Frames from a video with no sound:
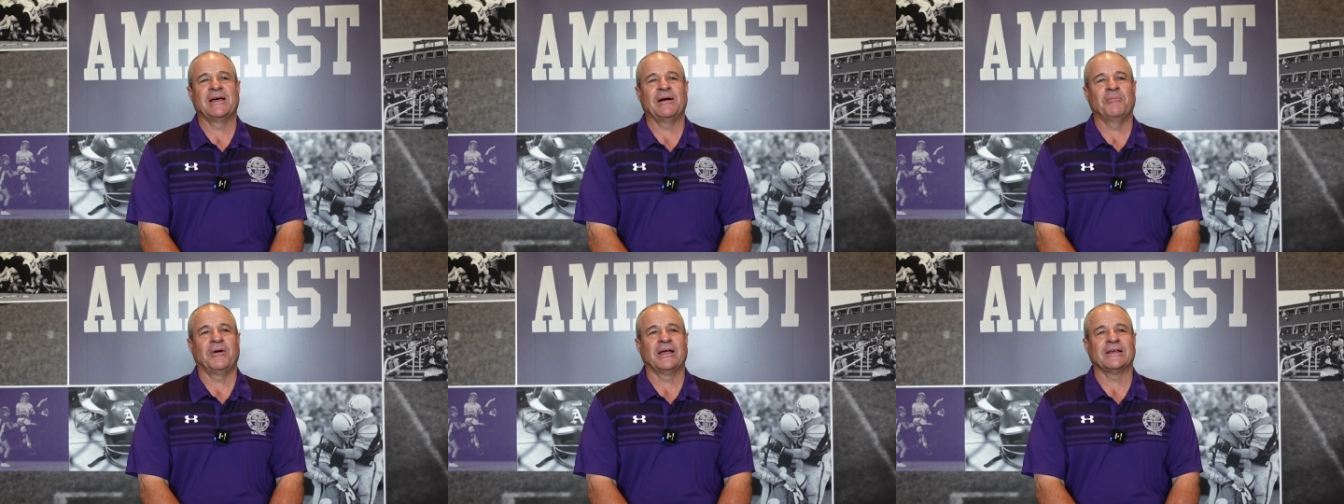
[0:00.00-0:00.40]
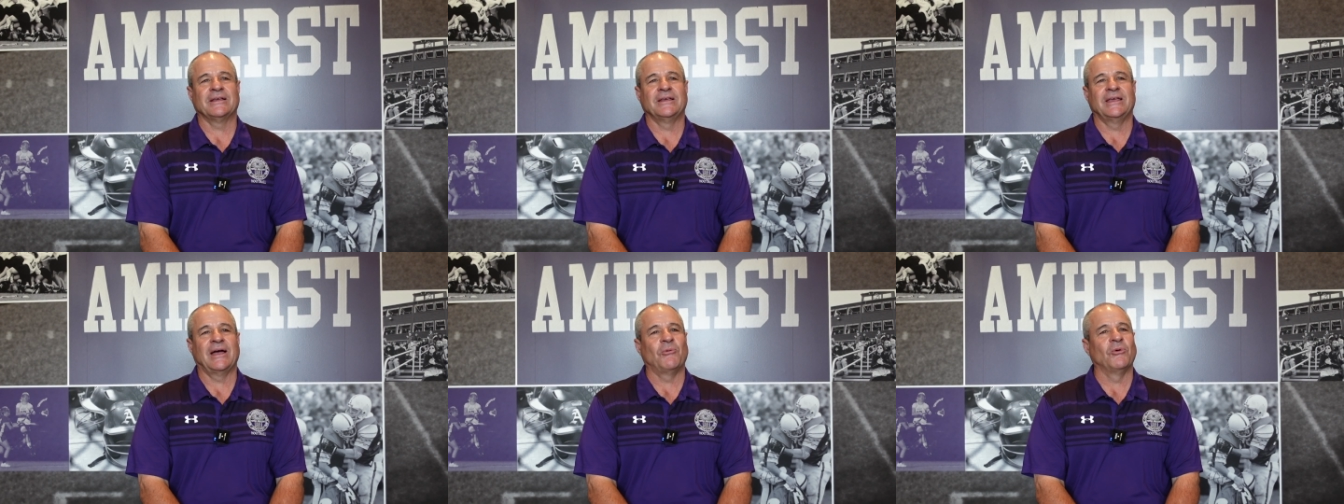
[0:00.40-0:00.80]
I'm like,
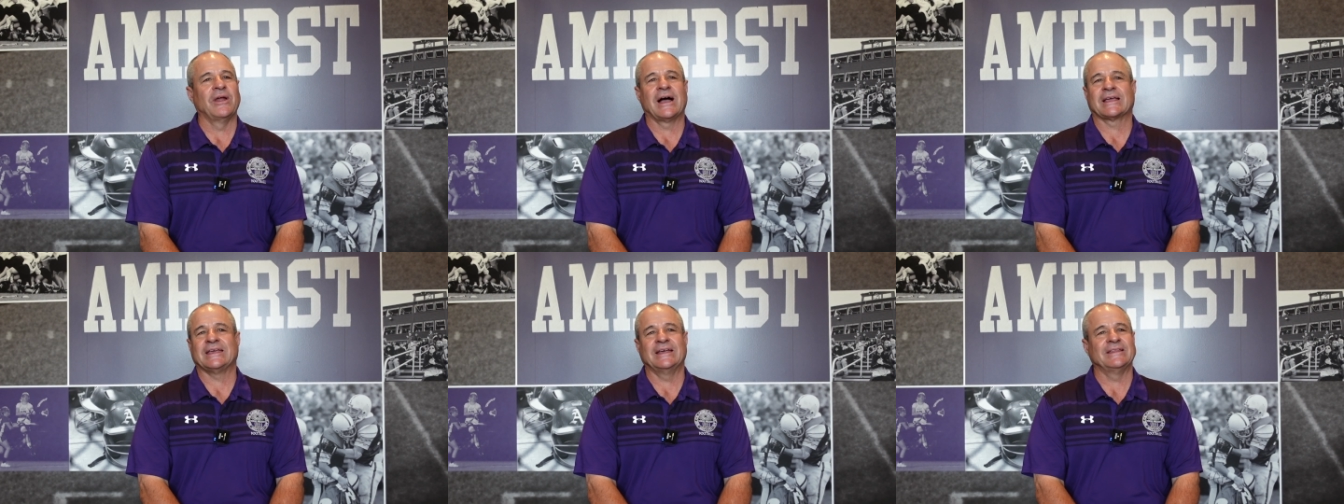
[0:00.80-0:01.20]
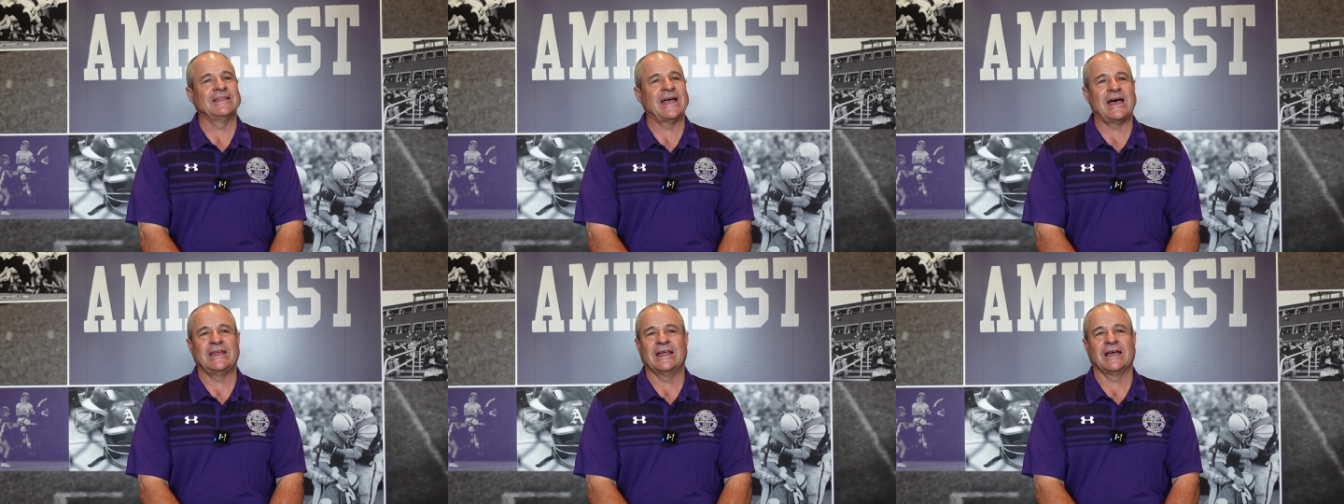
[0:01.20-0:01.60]
yeah, we're not getting
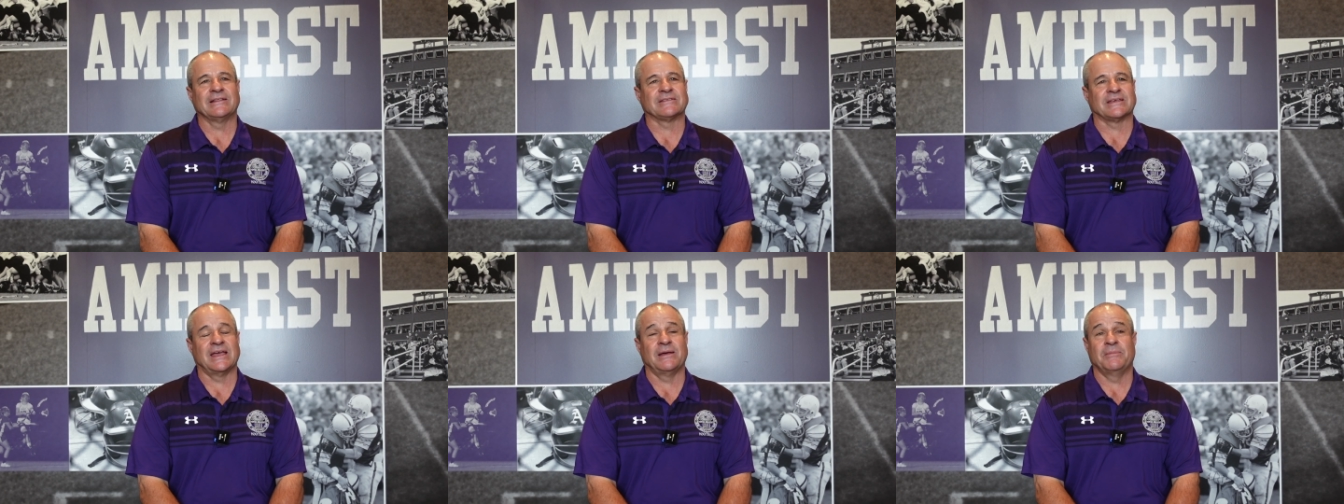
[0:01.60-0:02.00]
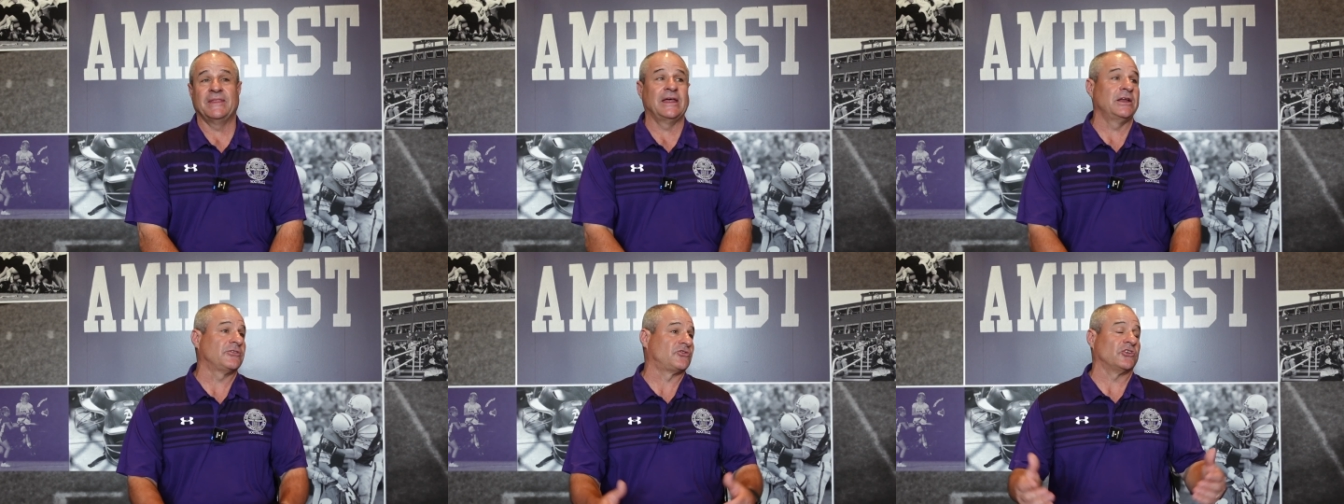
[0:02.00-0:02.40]
that 9th game. And
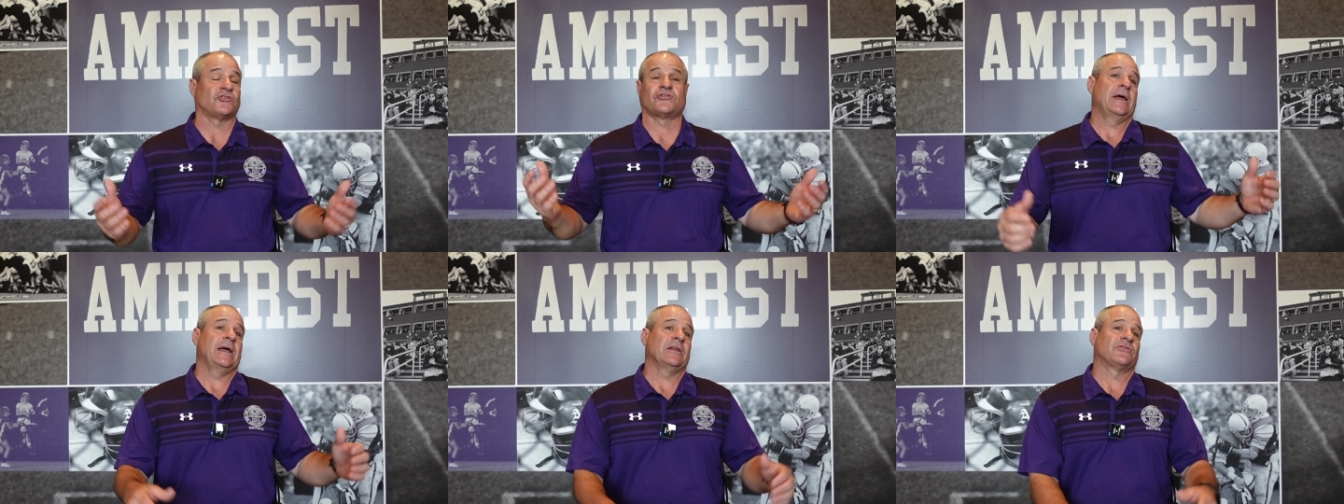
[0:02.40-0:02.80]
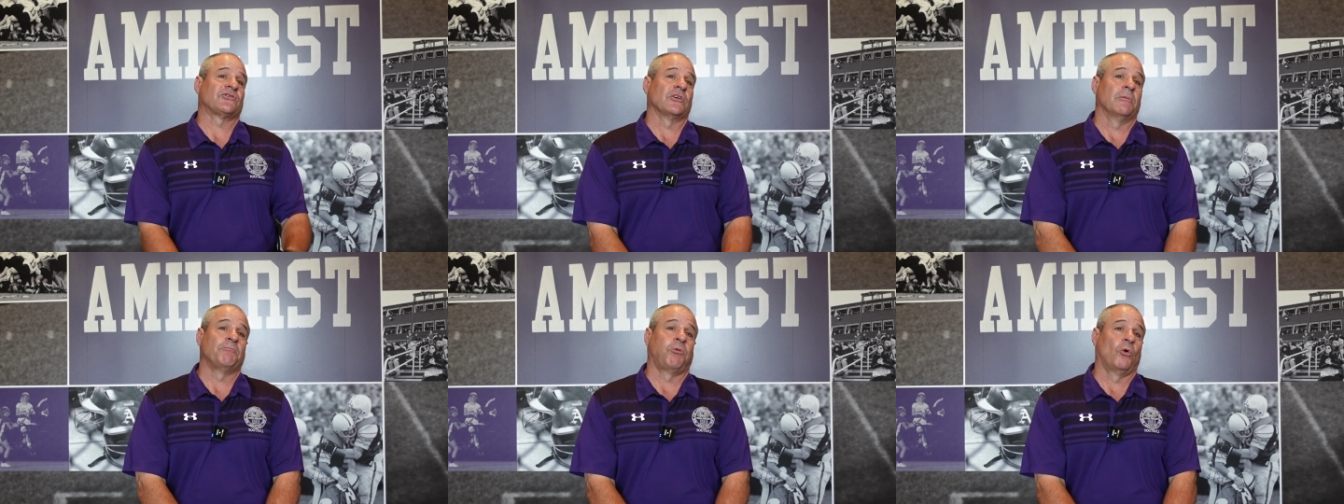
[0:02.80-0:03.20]
then it just, at
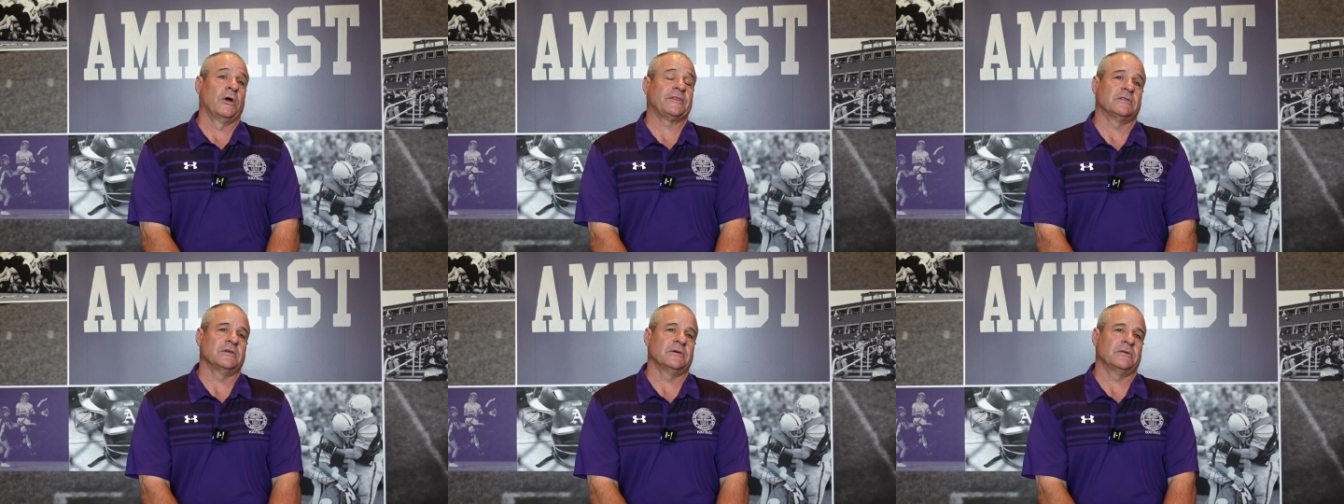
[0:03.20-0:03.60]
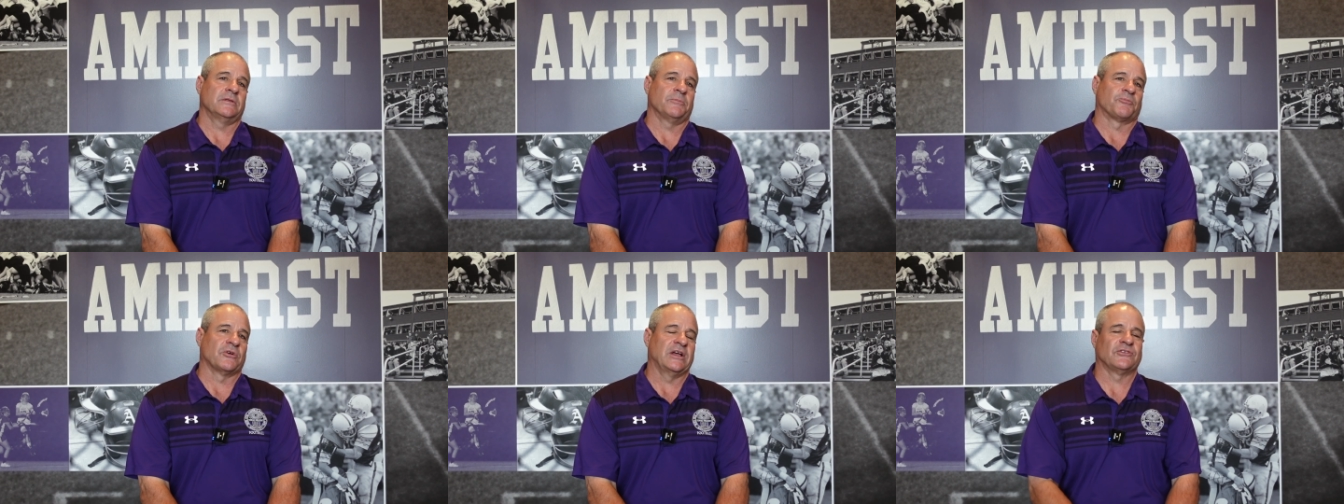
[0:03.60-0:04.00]
some point,
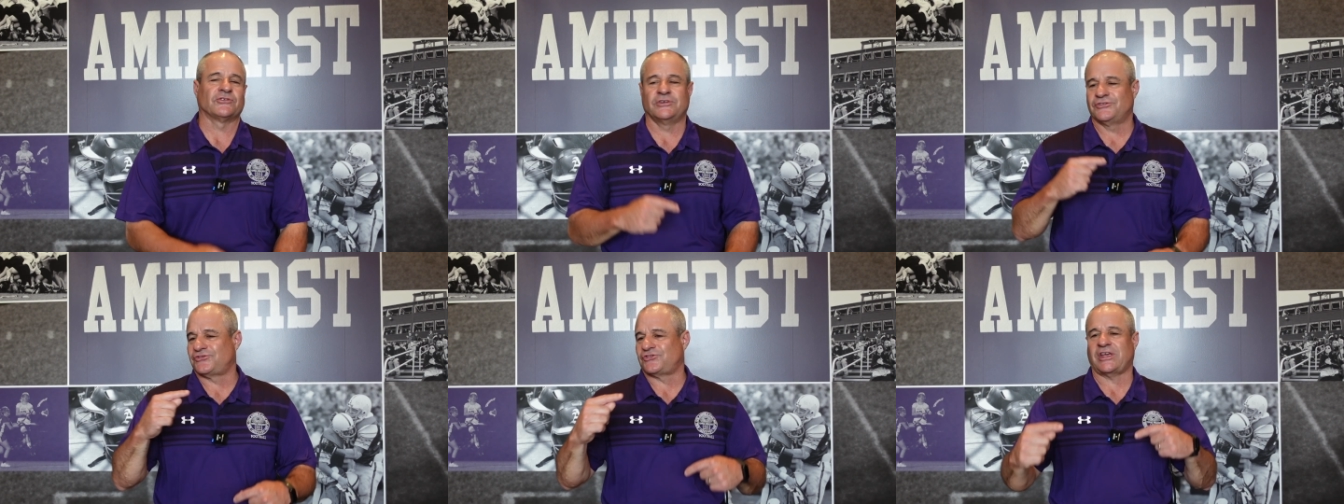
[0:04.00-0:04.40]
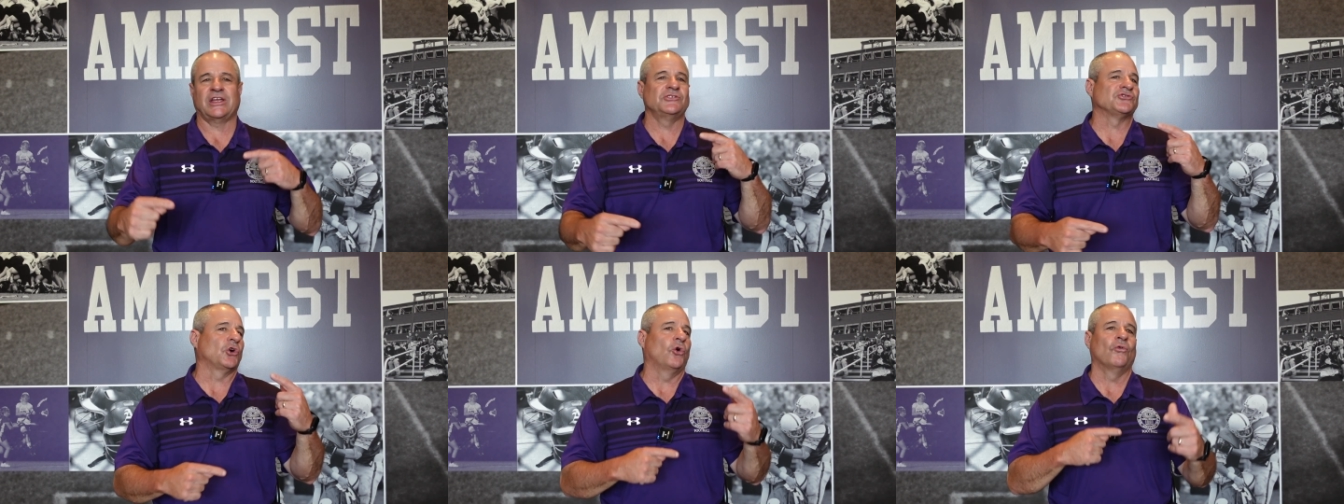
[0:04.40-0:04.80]
the presidents
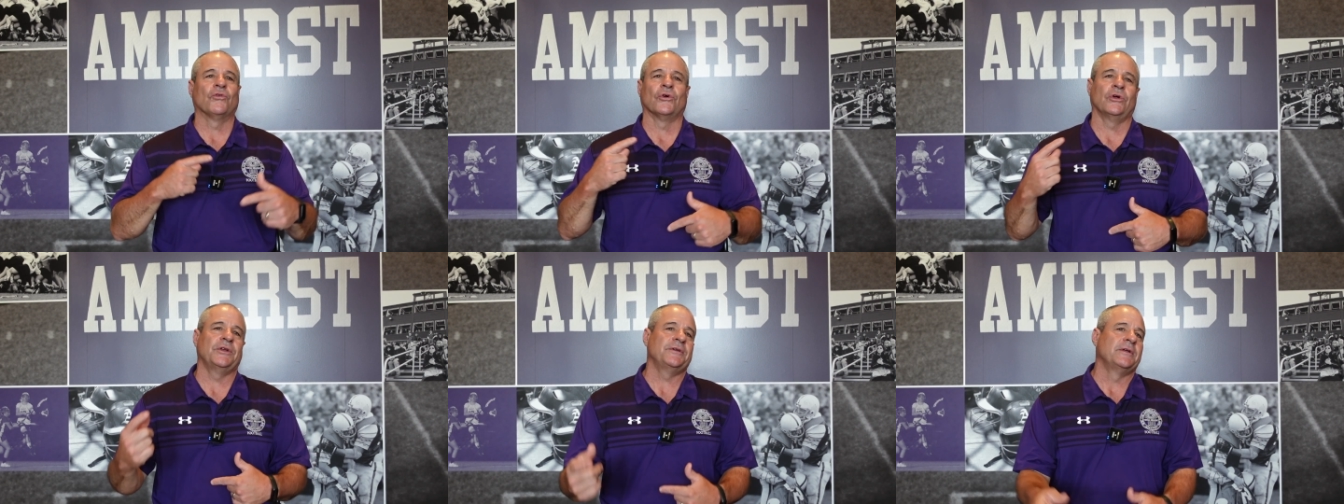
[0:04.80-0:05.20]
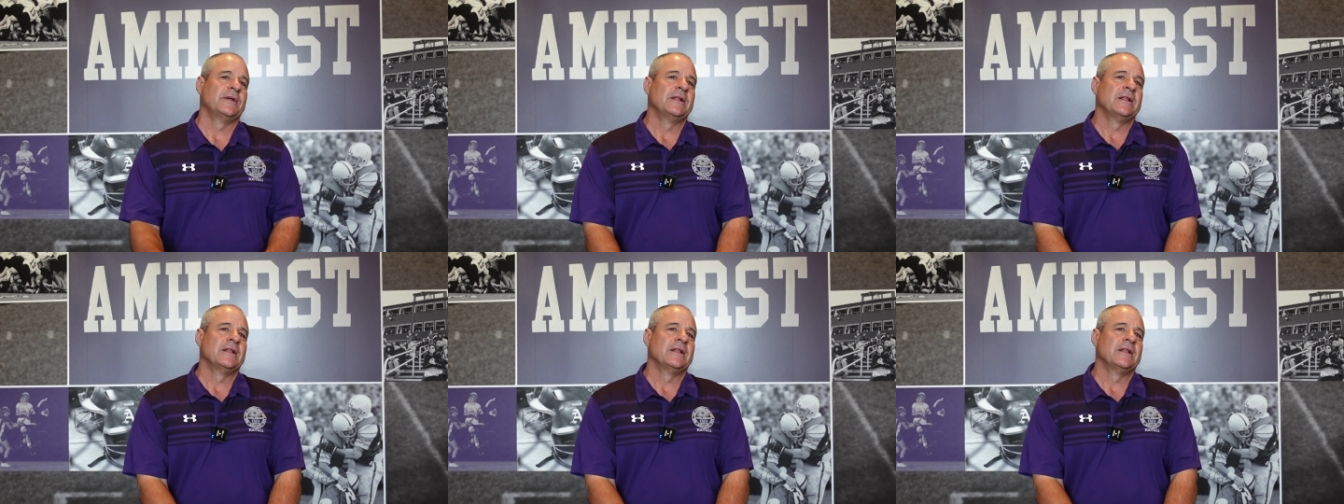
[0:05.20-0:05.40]
change over, and